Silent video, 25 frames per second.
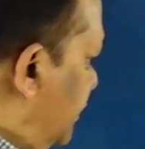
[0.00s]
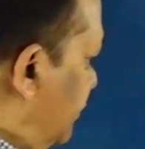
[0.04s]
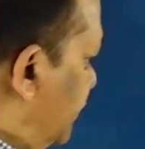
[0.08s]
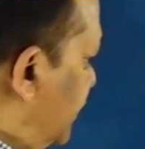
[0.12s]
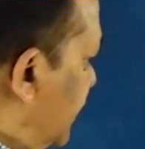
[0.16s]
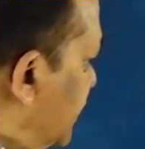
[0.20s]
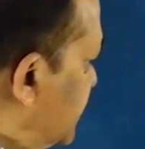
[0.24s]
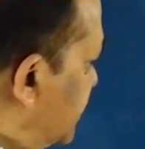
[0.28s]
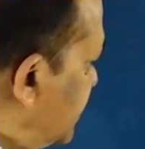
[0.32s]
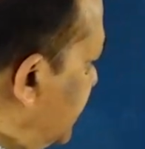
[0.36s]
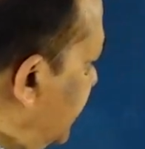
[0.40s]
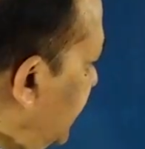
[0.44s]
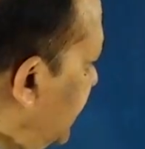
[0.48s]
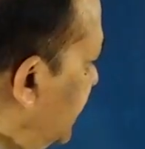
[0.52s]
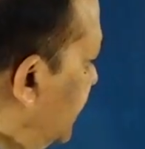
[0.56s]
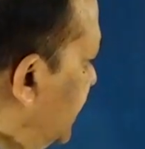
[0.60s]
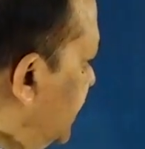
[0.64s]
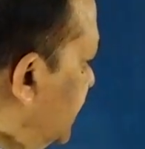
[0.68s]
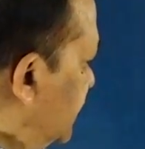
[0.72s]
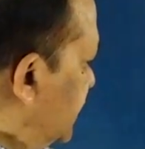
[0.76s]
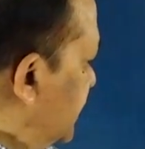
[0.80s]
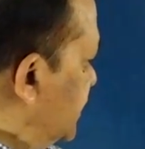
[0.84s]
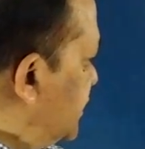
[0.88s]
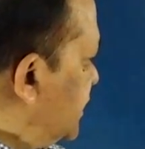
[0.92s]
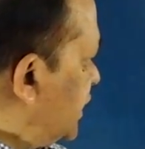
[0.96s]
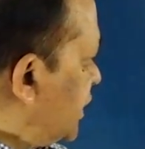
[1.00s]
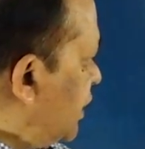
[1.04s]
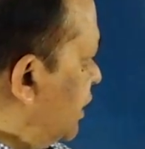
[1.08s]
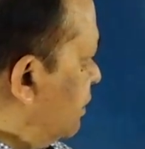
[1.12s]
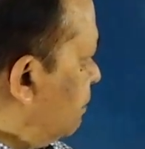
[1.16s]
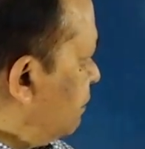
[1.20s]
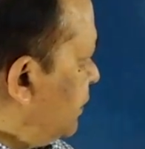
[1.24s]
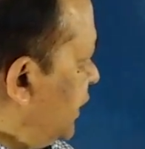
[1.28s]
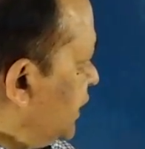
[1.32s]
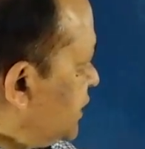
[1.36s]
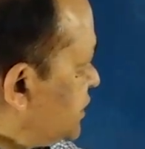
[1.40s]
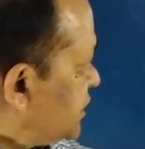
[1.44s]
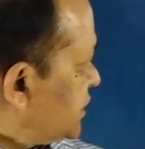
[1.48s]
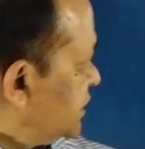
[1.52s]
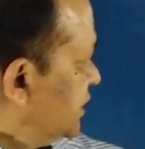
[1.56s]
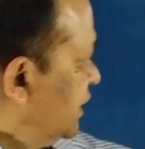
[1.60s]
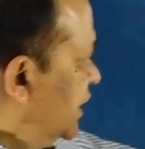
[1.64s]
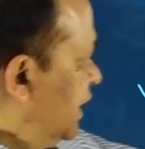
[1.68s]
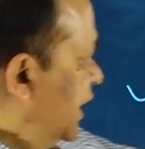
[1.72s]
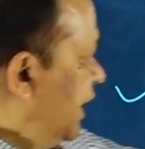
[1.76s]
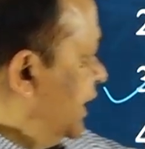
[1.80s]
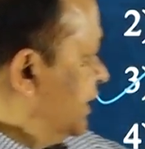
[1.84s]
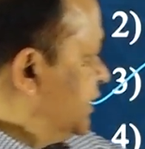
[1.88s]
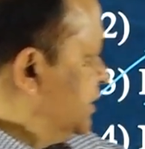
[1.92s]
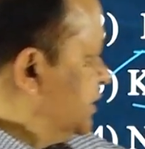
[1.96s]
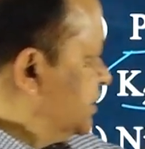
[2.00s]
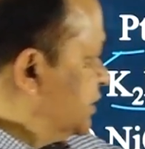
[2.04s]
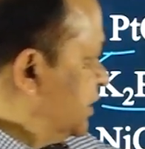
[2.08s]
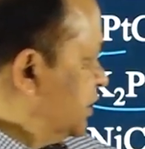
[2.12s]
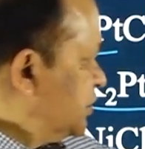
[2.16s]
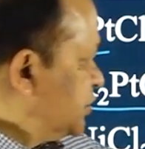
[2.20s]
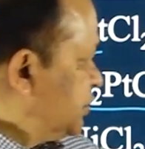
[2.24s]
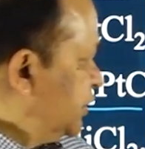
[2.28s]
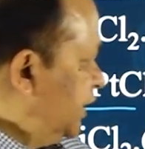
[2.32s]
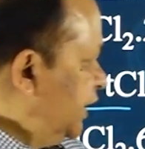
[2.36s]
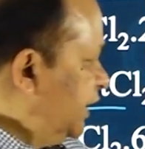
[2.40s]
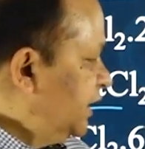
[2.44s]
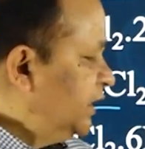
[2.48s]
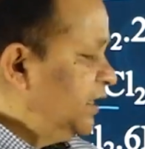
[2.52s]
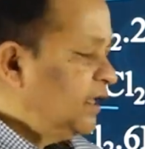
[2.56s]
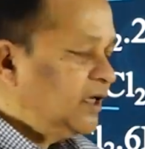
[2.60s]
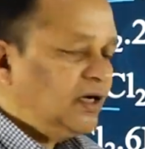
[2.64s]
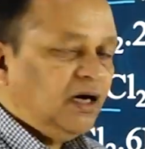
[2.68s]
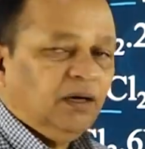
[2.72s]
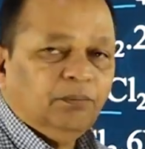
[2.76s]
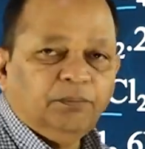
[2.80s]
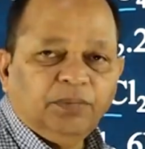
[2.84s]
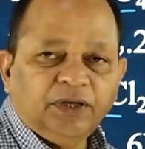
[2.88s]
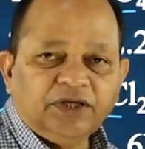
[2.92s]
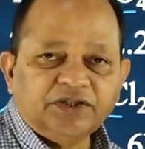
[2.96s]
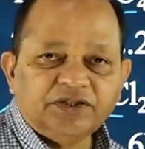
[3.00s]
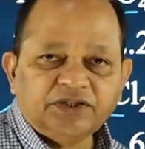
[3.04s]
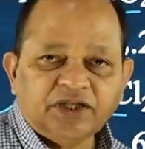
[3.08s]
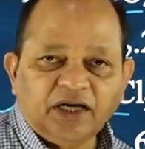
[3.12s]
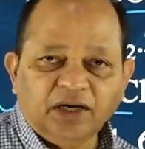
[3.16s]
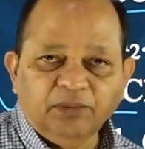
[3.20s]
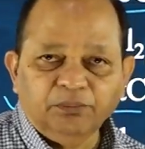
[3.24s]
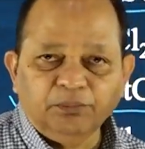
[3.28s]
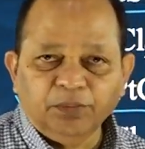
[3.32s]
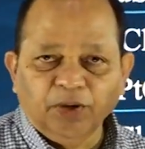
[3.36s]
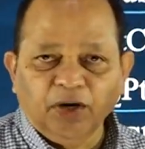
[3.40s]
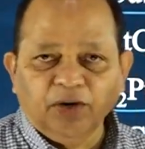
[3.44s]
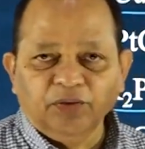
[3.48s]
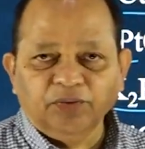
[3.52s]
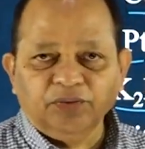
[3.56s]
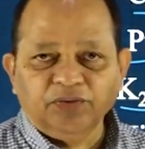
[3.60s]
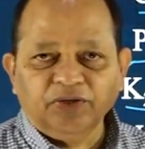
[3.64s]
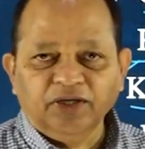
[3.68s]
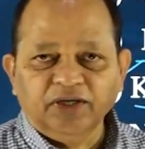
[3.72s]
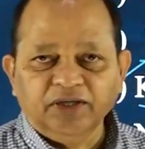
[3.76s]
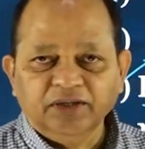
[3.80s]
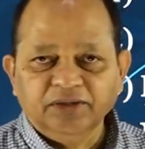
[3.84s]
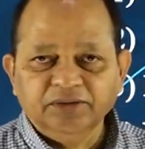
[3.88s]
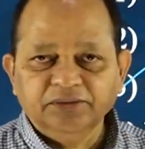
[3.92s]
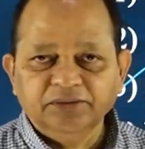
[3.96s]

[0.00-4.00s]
You can see this is a complex and this is also a complex compound.